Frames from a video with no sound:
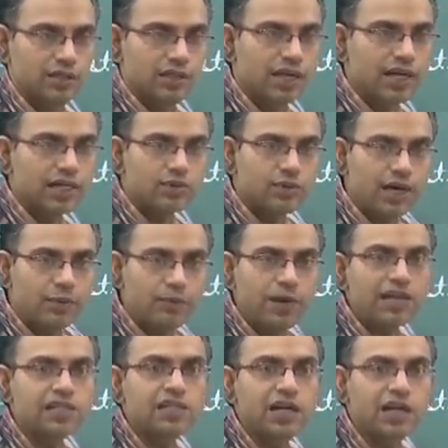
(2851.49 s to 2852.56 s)
That is why
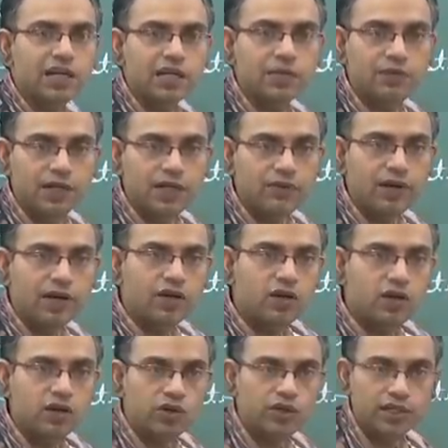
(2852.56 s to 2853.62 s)
partial derivative and
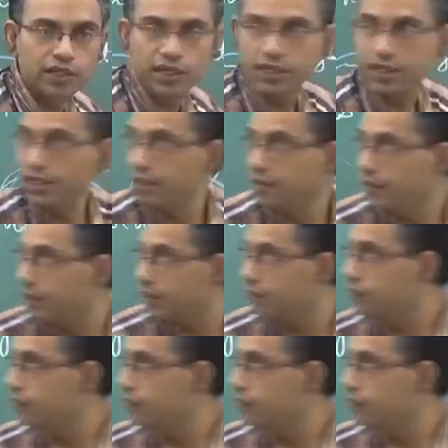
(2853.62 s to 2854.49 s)
not ordinary derivative.